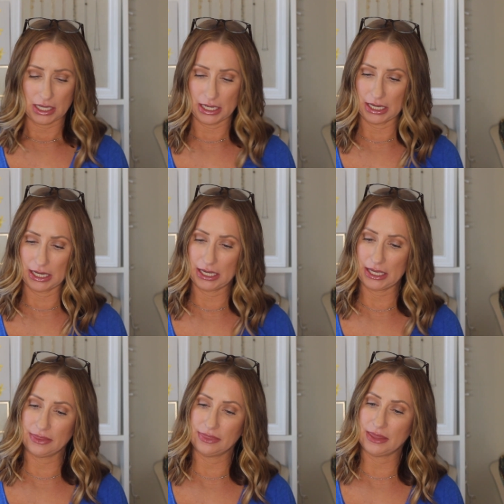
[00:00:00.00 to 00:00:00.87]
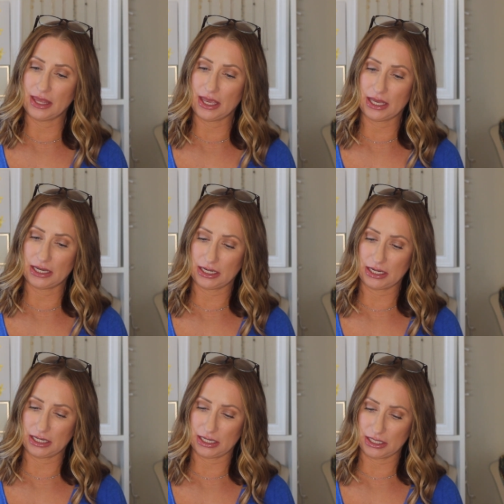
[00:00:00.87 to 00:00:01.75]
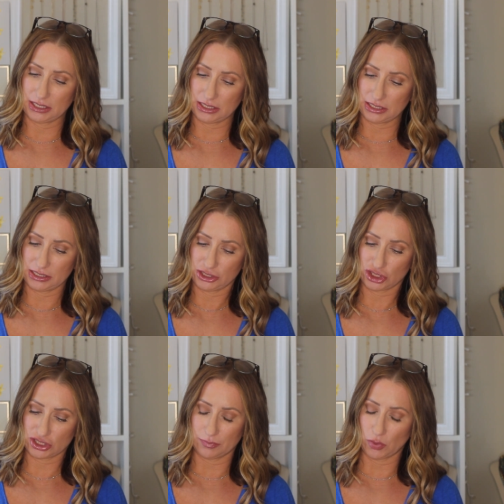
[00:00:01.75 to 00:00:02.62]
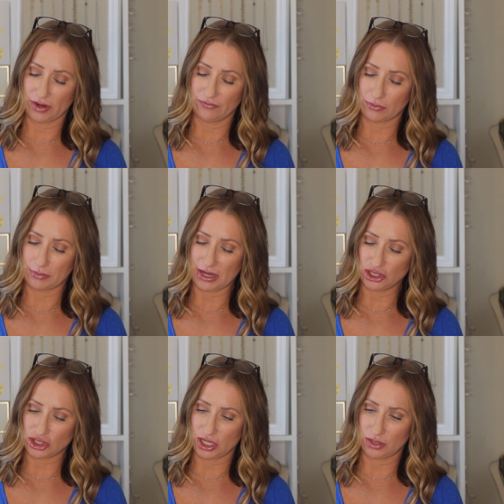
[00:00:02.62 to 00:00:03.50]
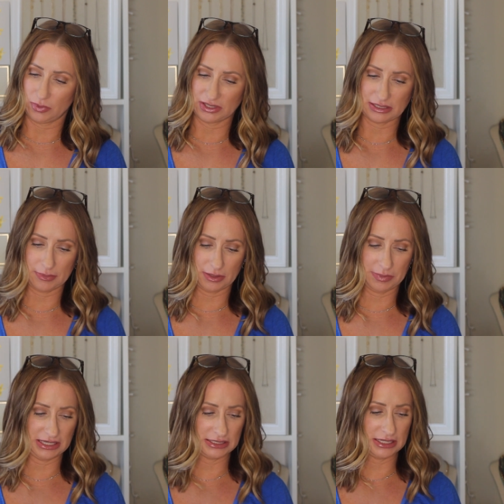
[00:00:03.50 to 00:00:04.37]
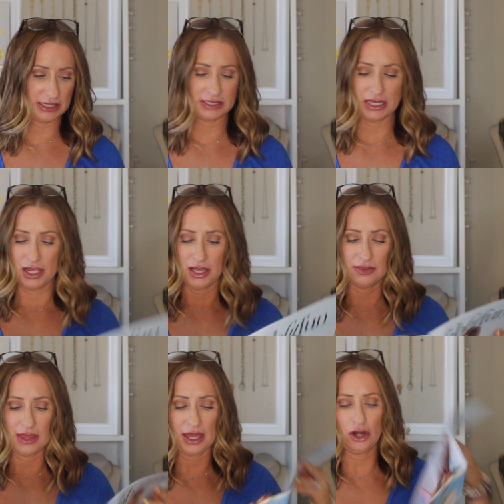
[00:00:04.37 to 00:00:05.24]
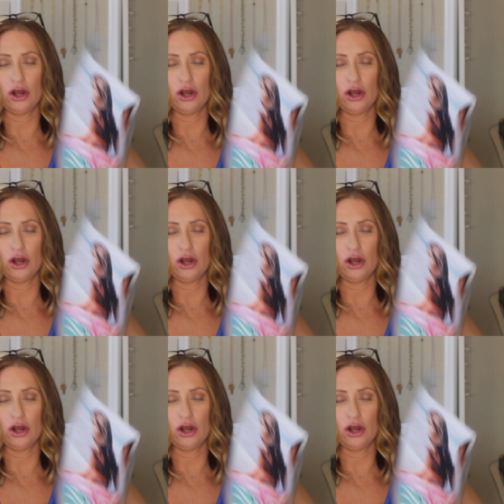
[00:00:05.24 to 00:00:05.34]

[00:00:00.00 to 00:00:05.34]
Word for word: Uh, and then just some more information with some of the pieces that